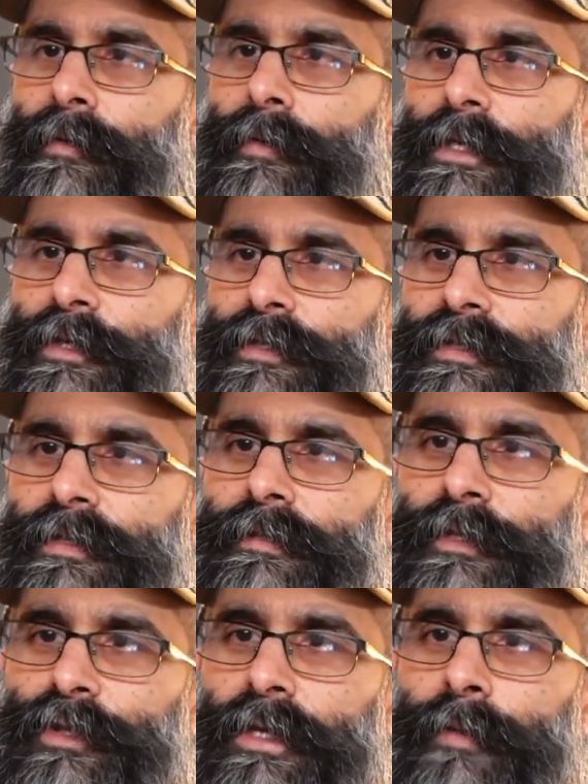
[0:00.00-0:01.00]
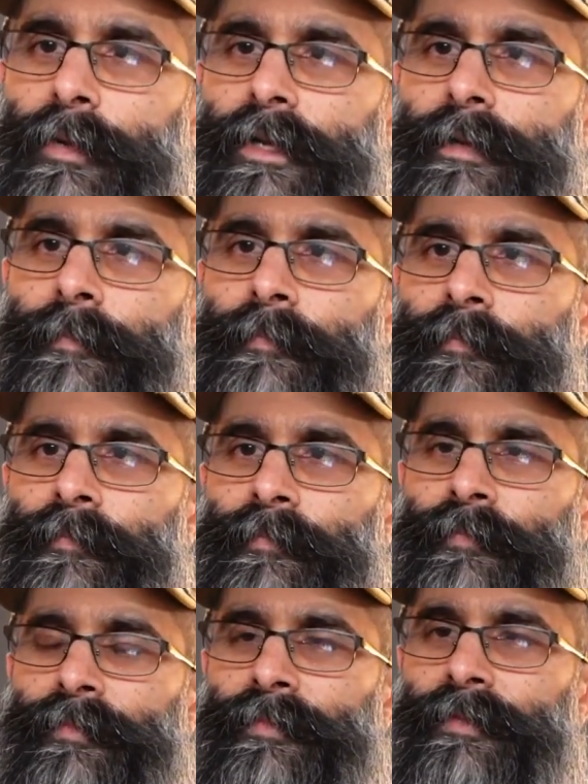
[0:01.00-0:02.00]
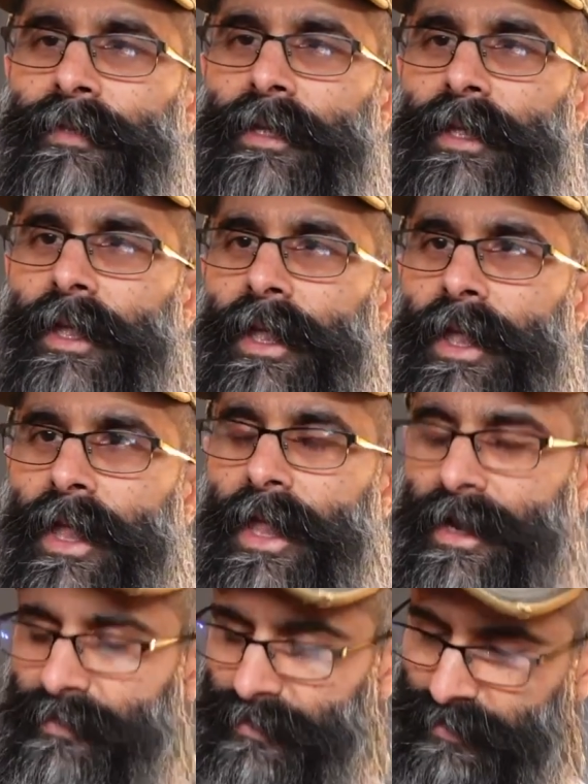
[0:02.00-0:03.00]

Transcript: reaches the shutter button. And in this